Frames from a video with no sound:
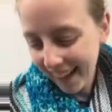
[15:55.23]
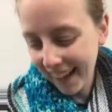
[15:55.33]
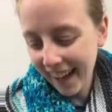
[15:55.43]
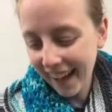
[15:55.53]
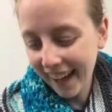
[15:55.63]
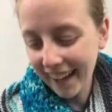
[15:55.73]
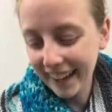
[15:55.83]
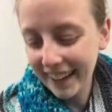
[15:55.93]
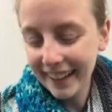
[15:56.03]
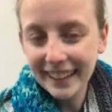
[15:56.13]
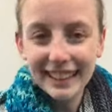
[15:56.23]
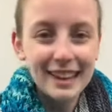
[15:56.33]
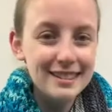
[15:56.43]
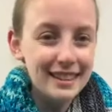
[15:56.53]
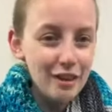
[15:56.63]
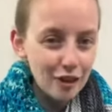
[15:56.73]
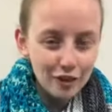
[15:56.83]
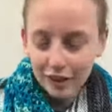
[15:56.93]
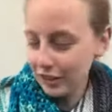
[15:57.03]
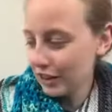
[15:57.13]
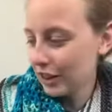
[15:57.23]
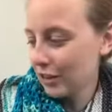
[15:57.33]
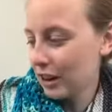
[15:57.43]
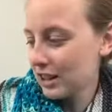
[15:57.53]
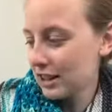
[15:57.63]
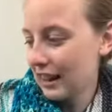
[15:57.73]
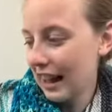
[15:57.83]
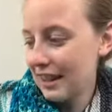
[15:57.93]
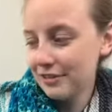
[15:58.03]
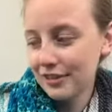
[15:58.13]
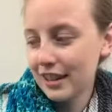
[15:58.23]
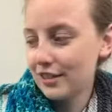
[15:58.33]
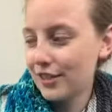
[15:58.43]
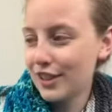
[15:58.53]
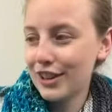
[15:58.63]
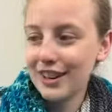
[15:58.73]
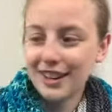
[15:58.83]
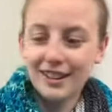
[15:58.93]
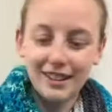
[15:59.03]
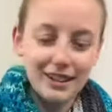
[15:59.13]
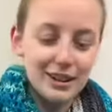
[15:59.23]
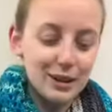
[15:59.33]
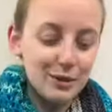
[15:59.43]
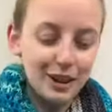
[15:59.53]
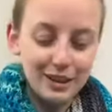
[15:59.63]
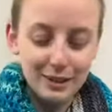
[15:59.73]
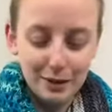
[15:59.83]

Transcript: Even if you're not watching live, if you're watching the